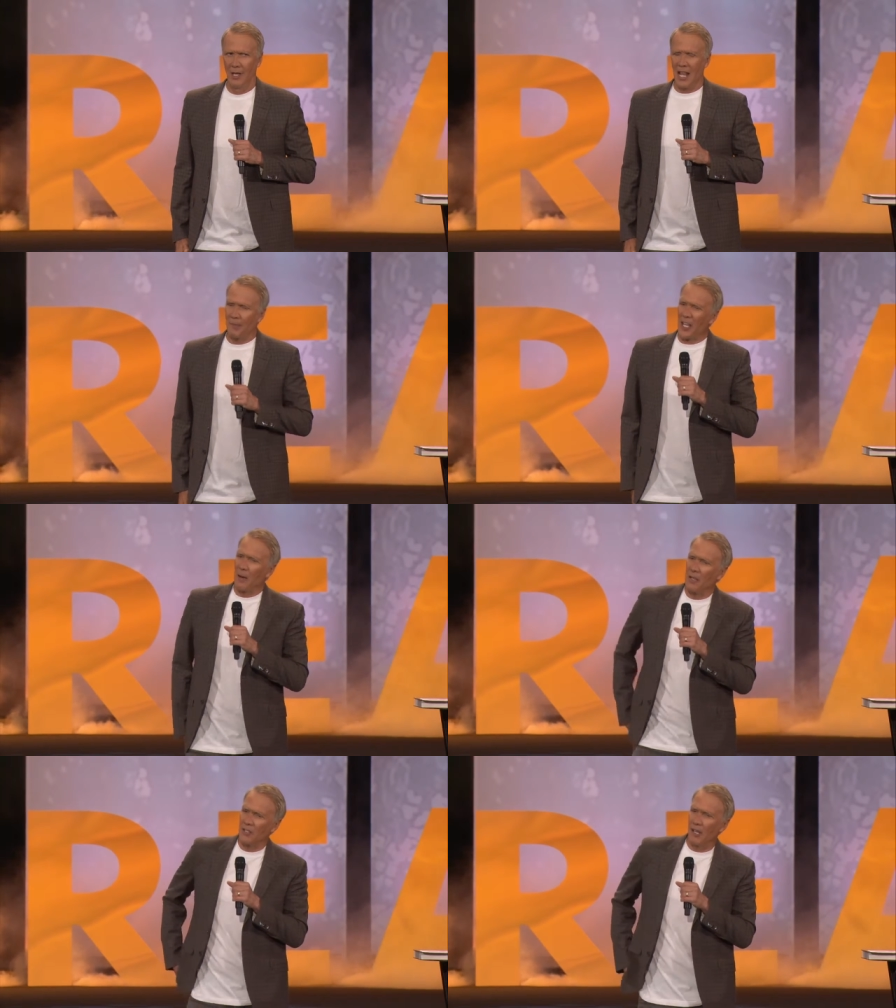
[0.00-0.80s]
And I'm thinking
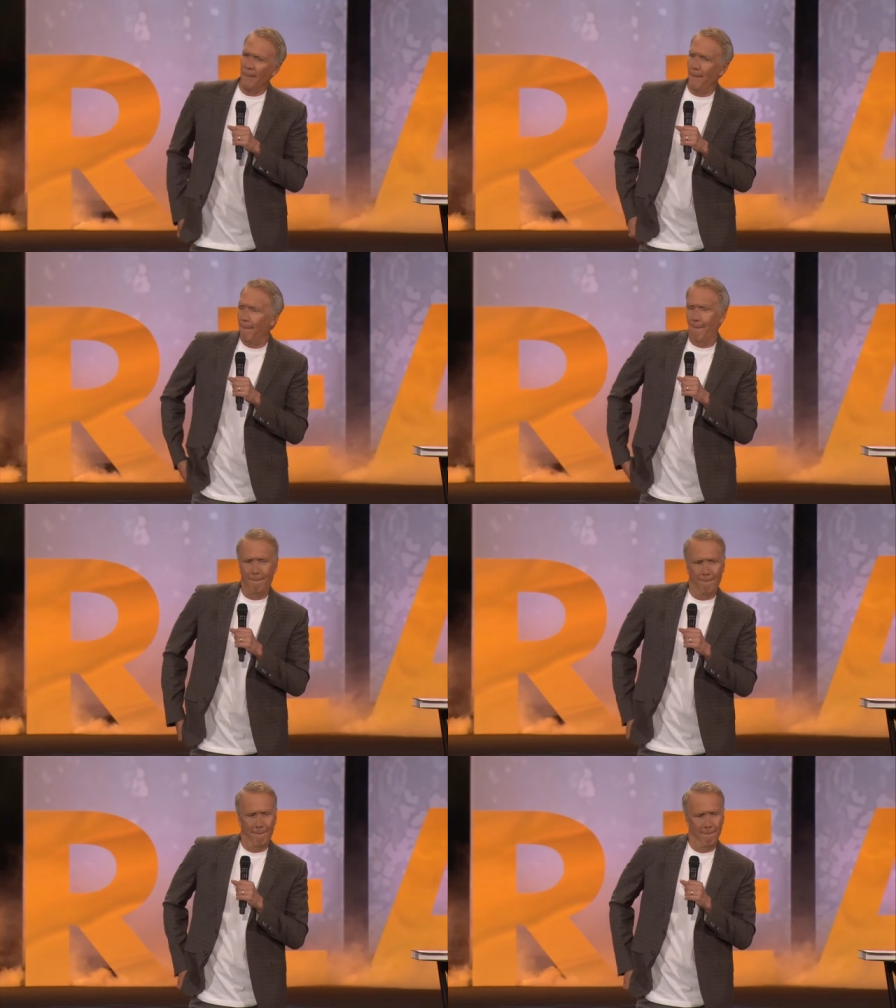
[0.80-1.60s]
to myself, hmm,
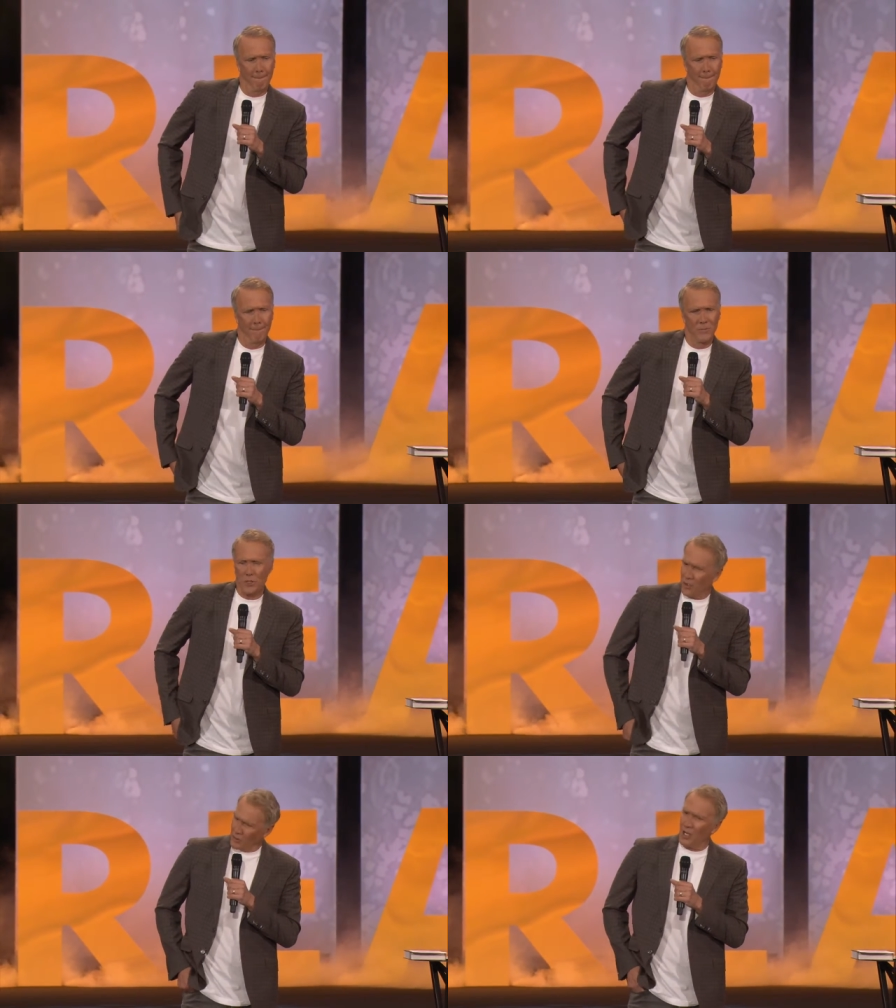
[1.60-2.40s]

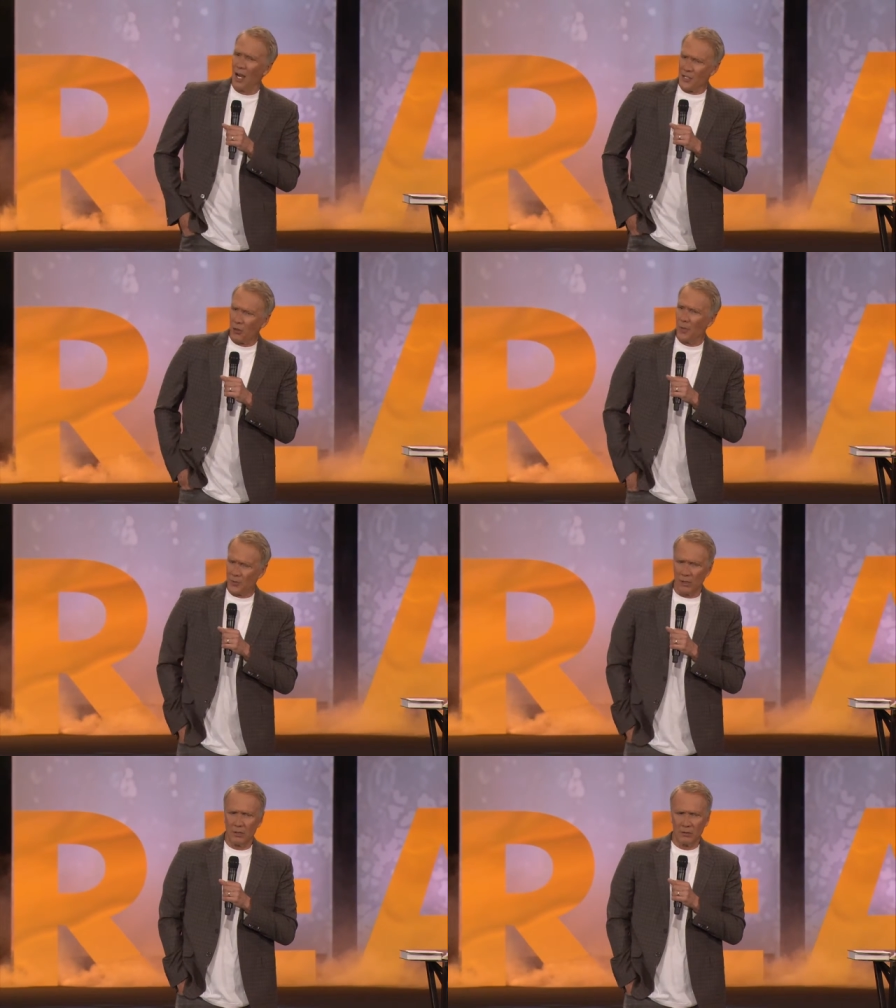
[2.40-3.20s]
so you deny
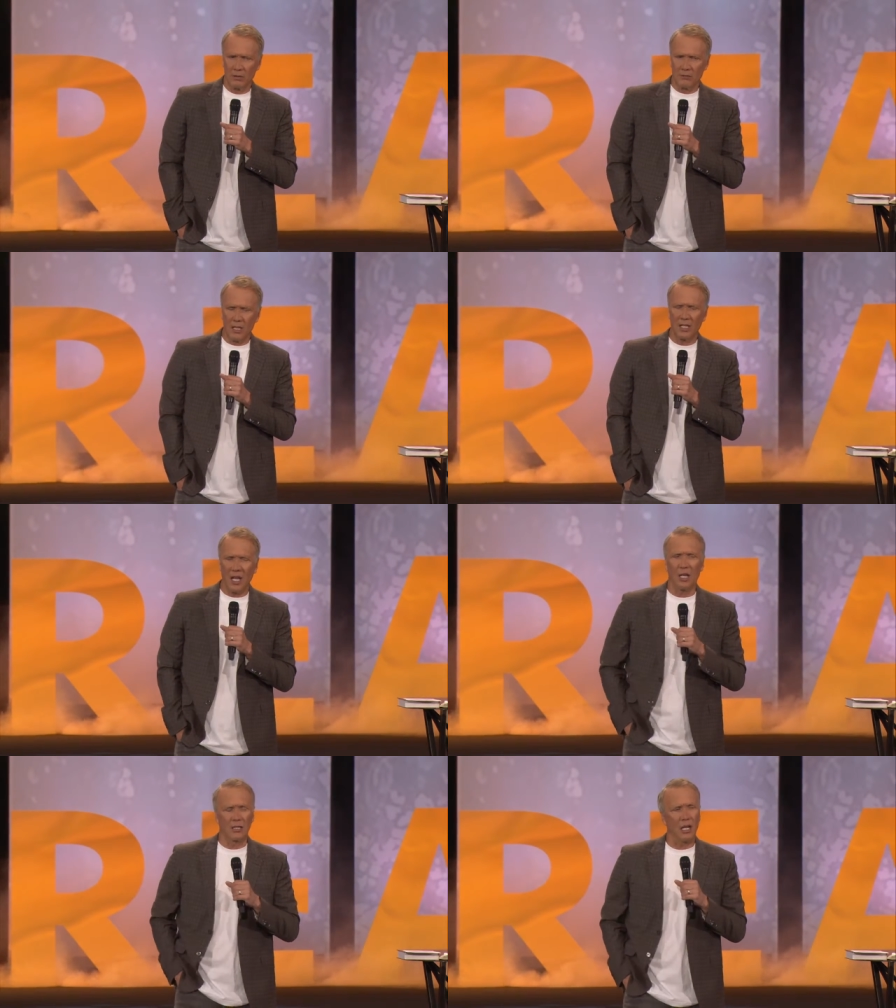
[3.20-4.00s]
scripture? He's like,
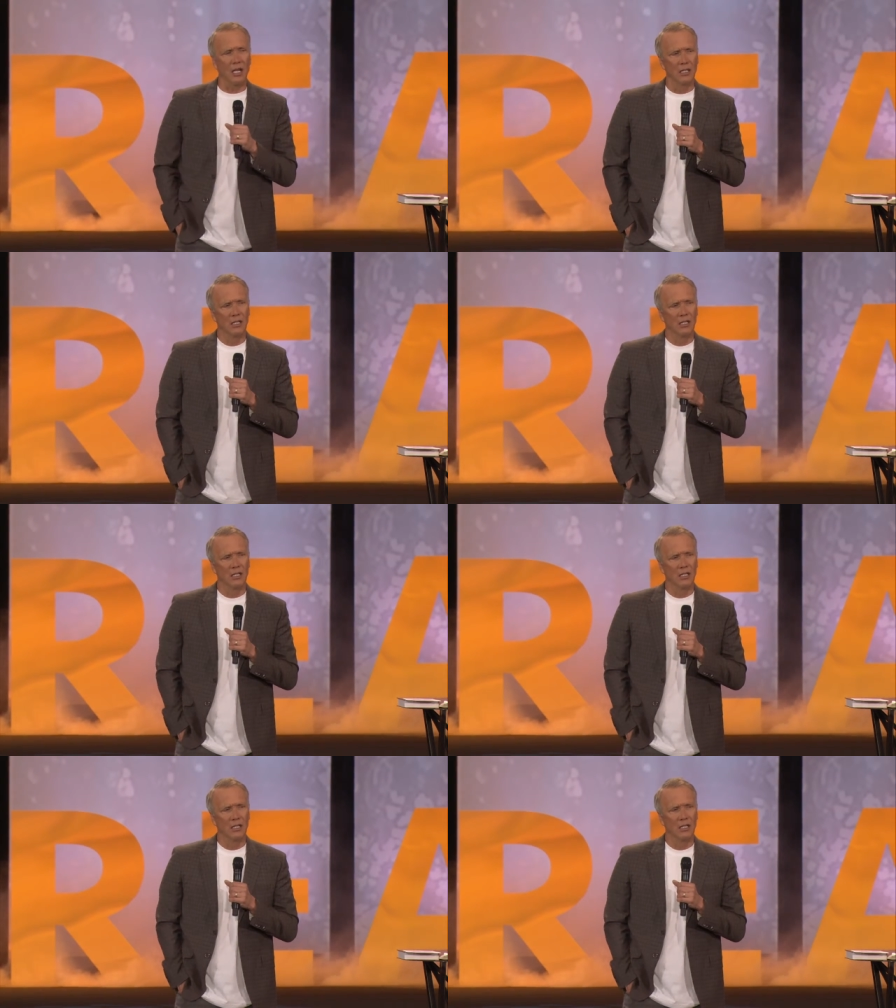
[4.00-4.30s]
yeah, yeah.